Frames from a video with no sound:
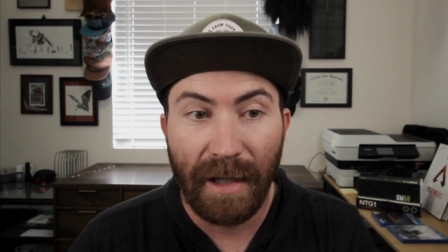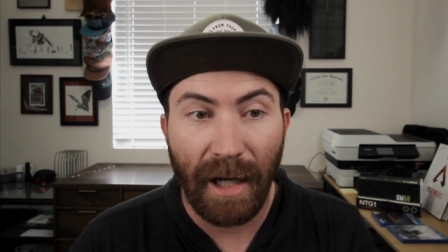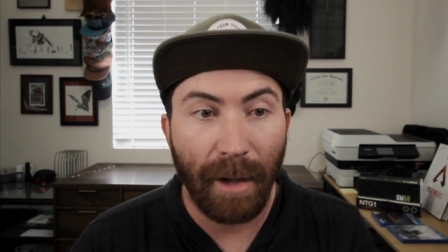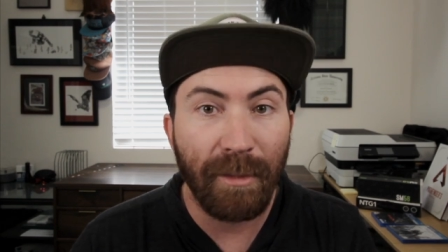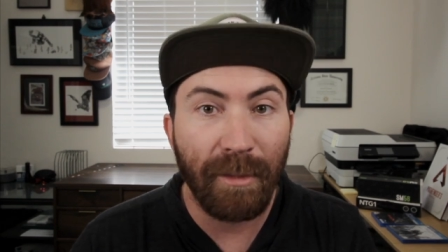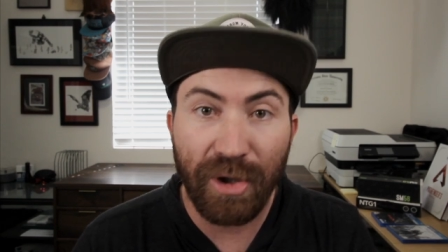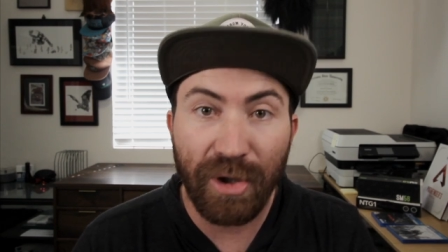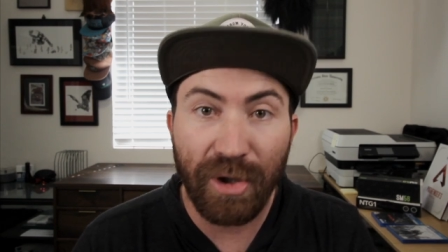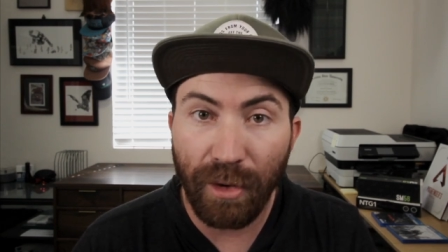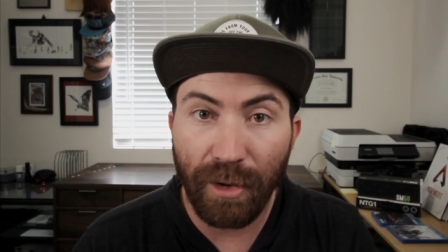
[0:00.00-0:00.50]

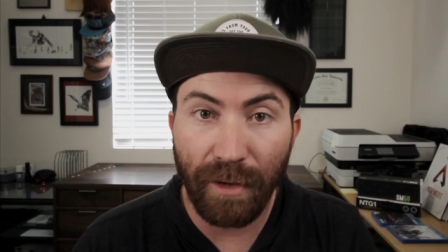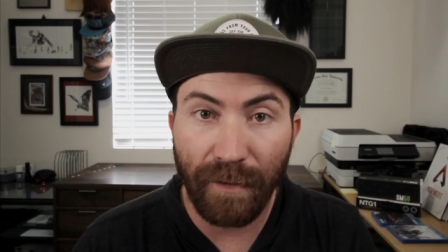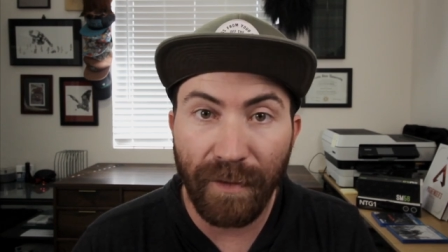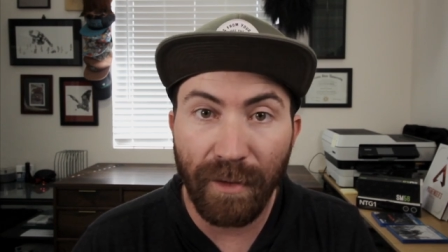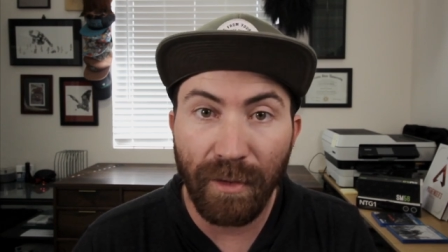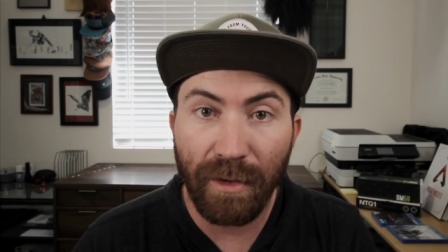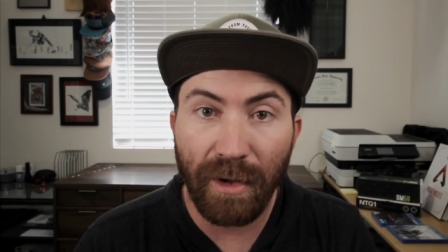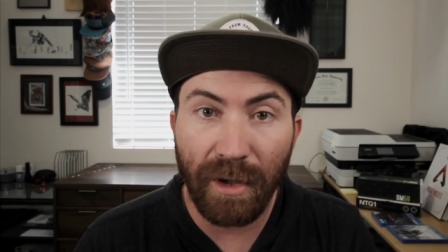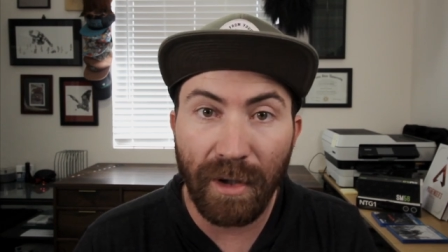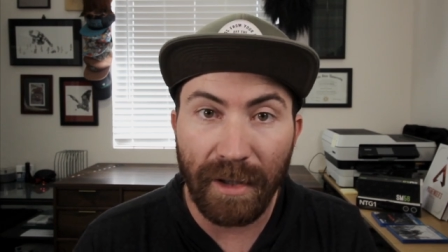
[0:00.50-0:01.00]
I'm gonna show you a
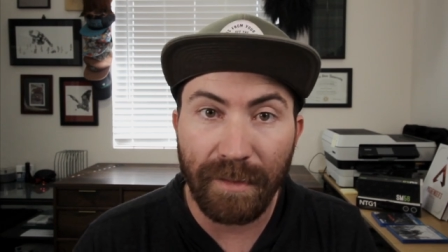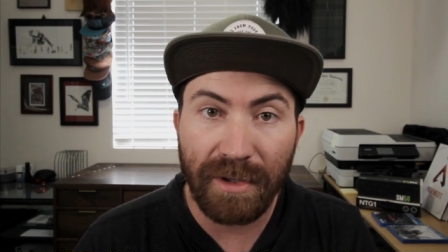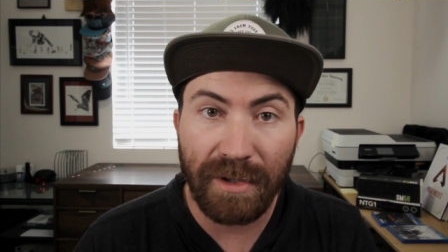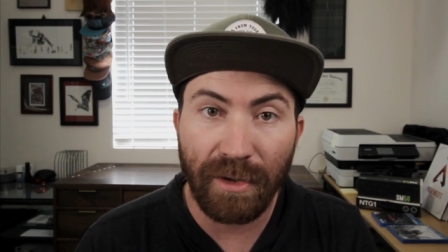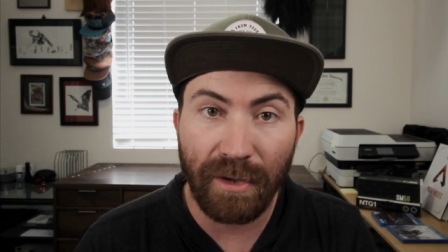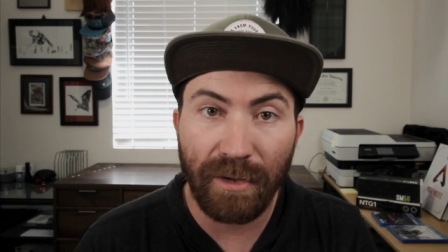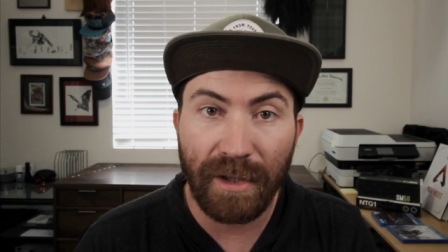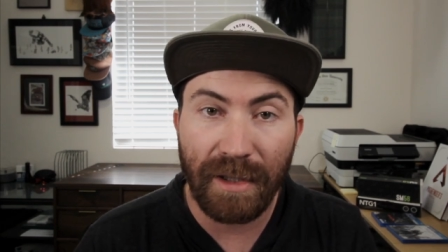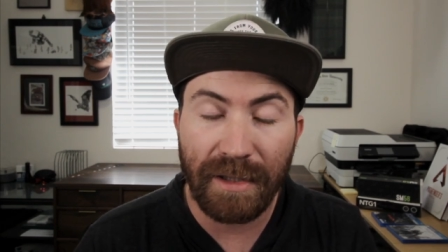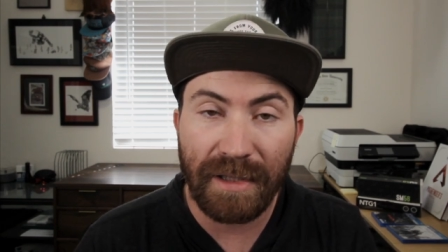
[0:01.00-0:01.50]
few clips so
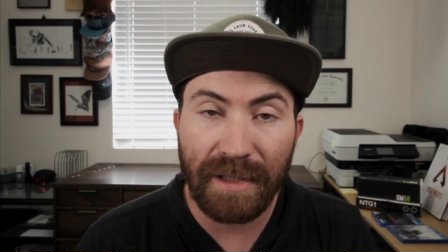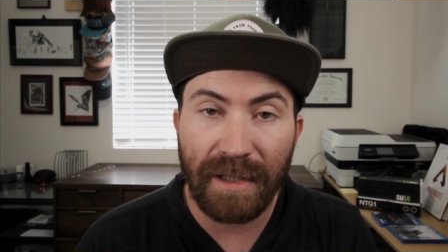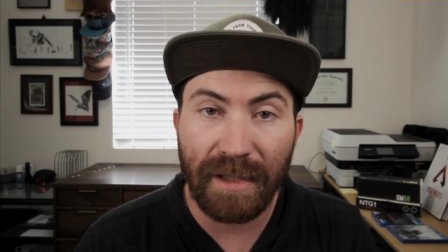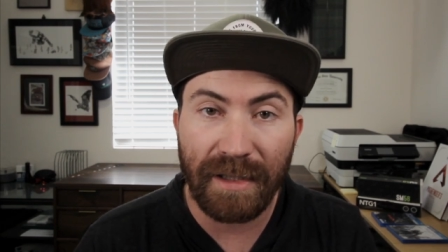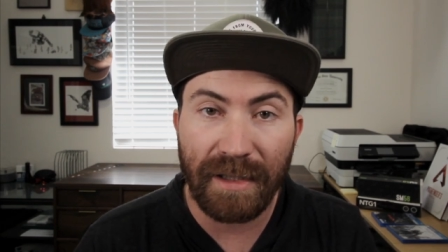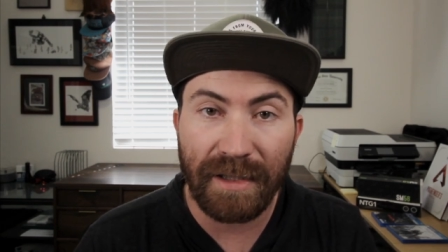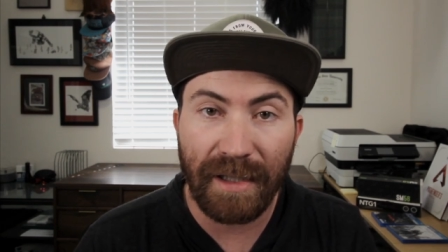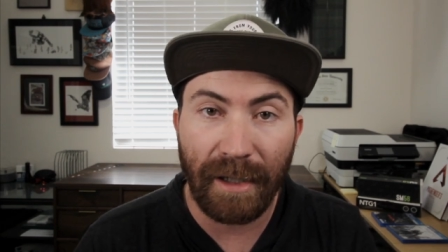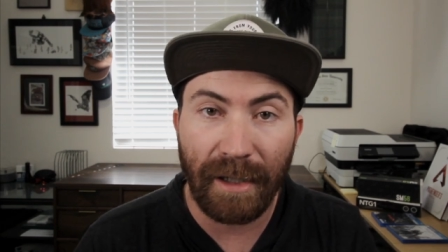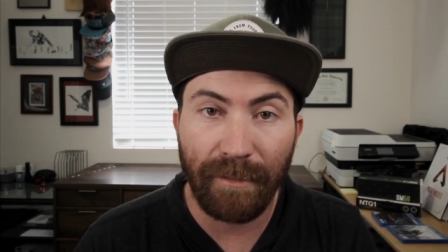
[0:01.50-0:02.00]
you could see
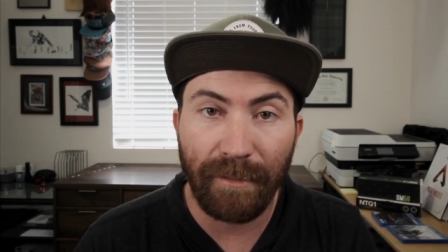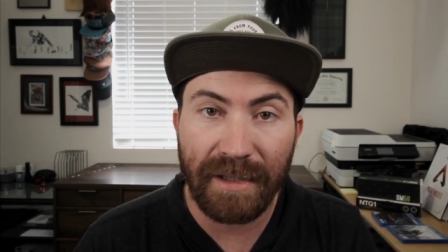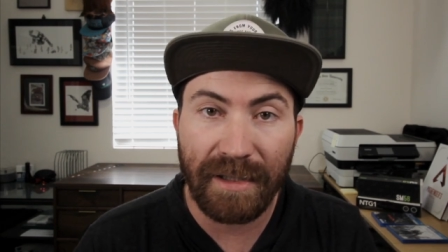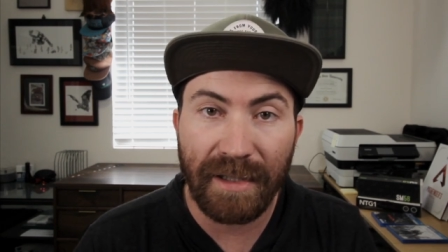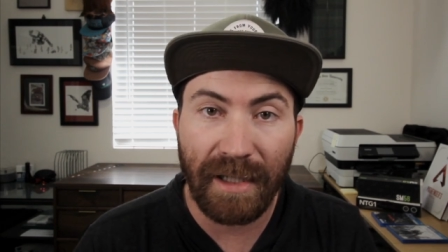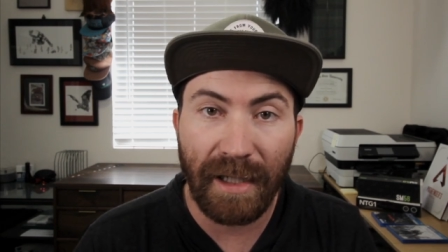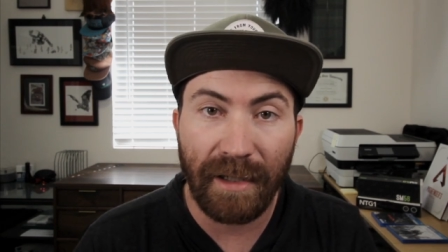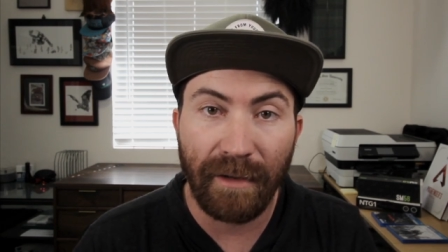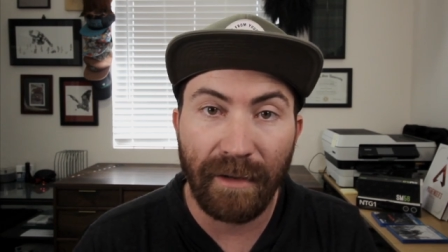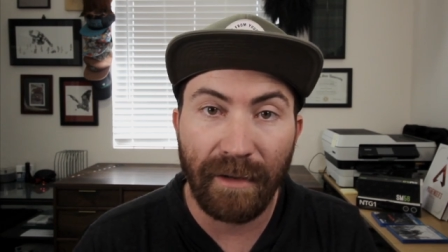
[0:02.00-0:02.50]
the side by
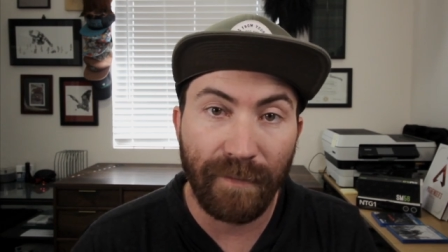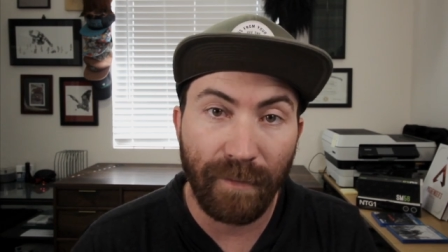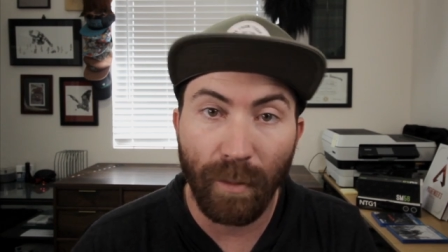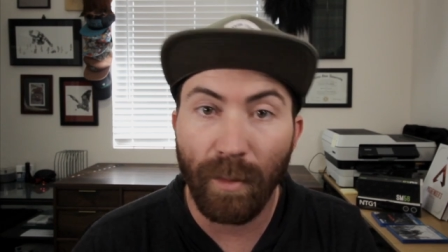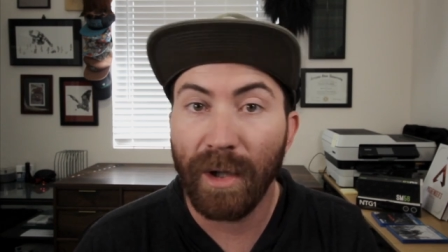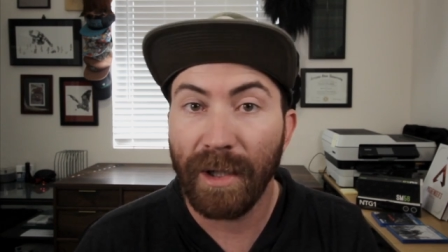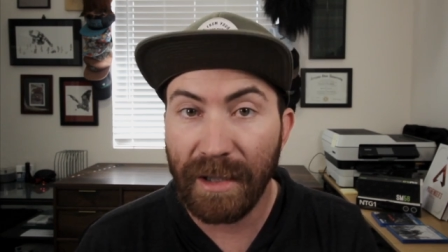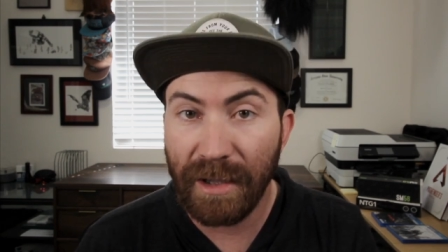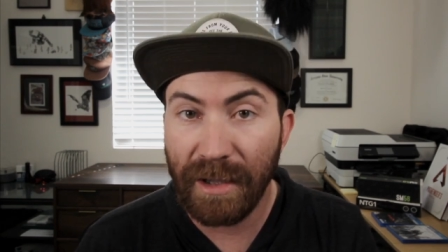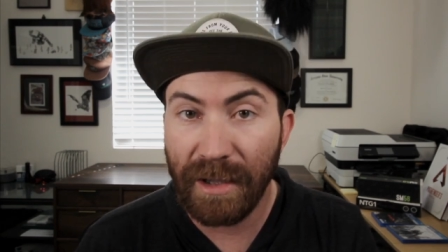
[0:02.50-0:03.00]
side of
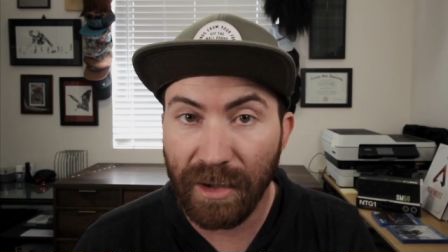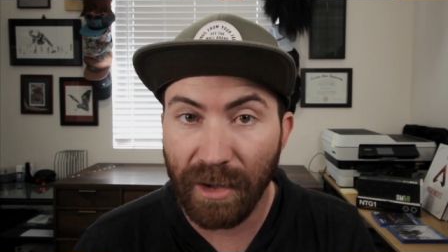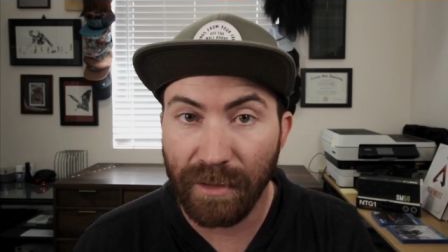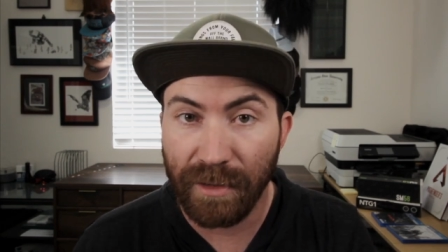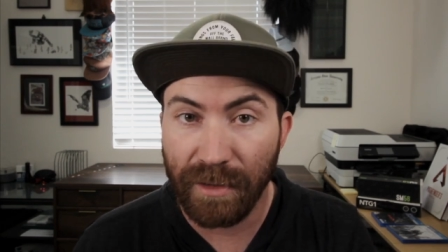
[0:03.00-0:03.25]
what he showed